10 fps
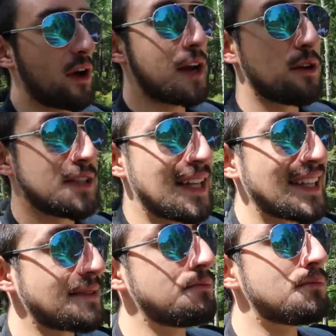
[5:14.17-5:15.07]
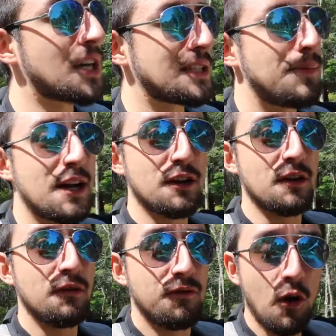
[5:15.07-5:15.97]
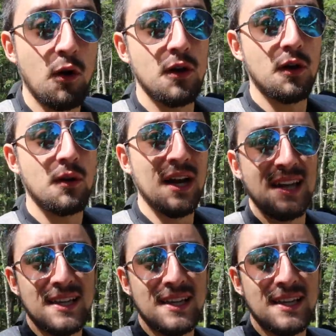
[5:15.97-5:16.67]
I notice that's a much better photo